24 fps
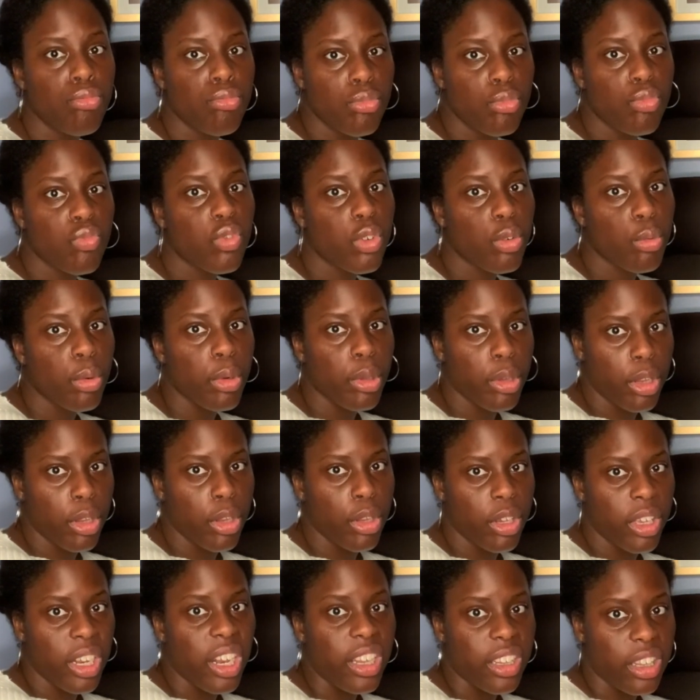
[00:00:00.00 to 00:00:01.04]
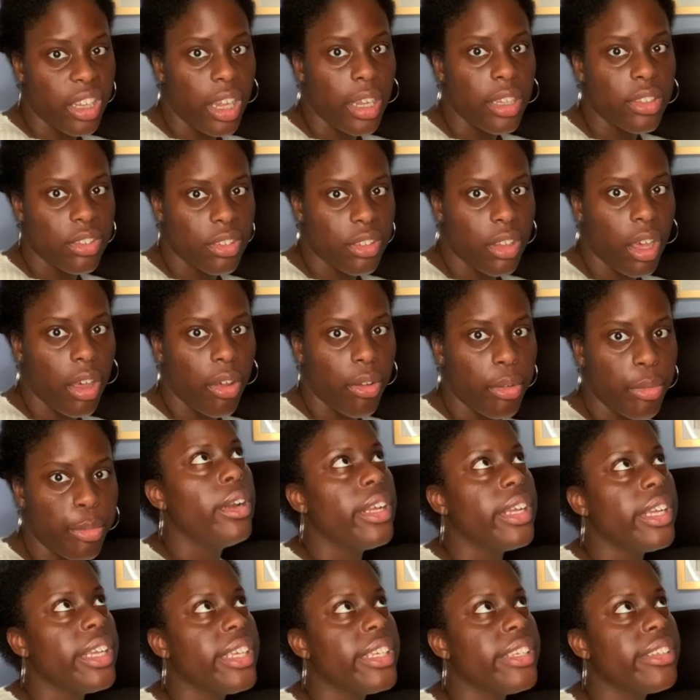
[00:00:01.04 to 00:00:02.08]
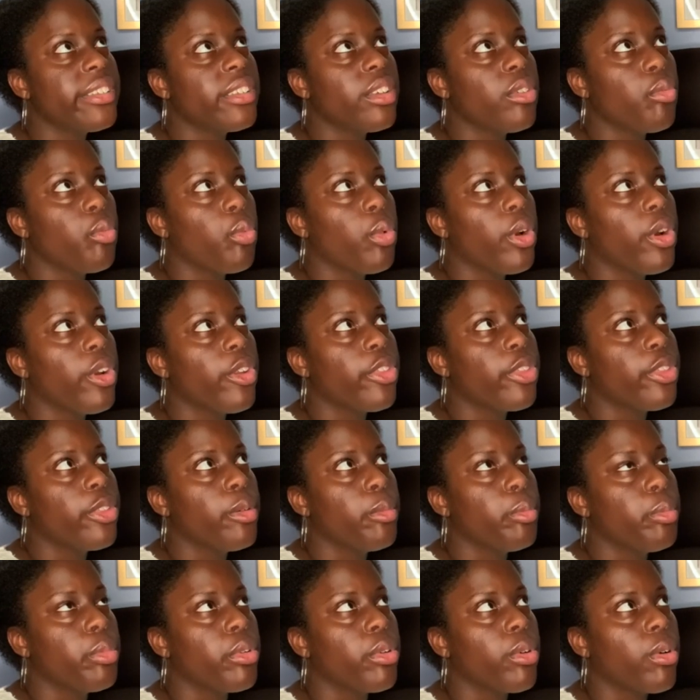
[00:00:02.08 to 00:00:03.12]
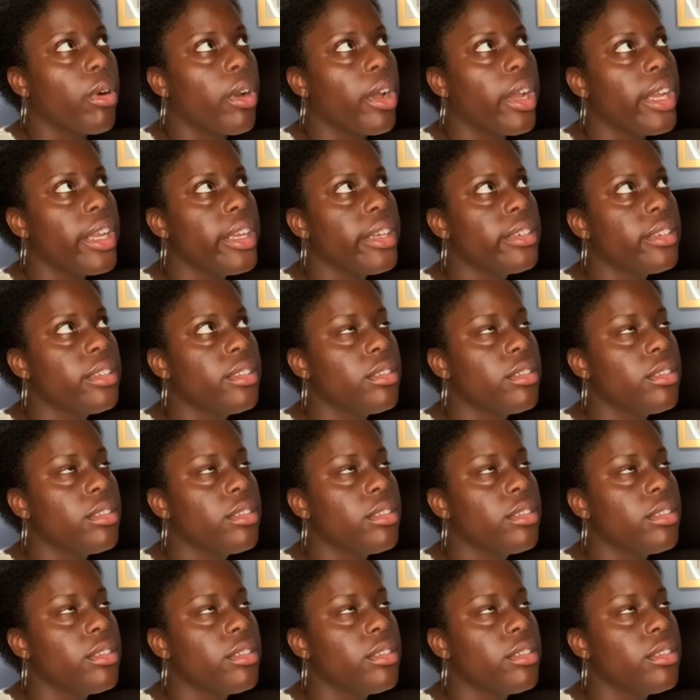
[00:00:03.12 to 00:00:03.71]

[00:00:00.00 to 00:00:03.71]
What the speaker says: If we're really looking at that scale. Is it worth the price?